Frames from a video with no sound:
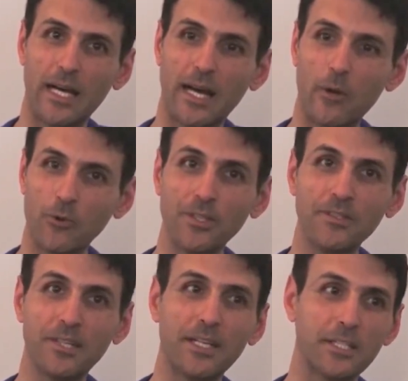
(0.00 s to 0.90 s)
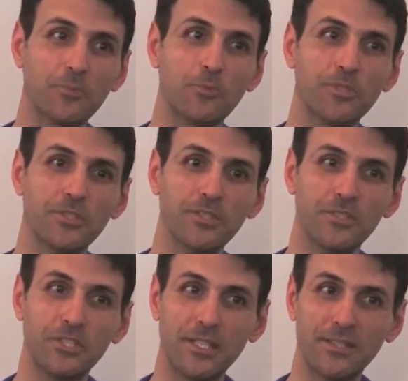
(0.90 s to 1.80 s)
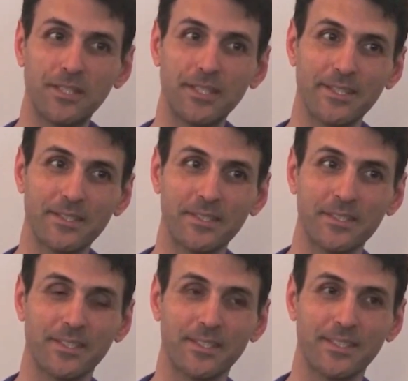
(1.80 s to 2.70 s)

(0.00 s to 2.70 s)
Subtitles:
our entire expression gentleness,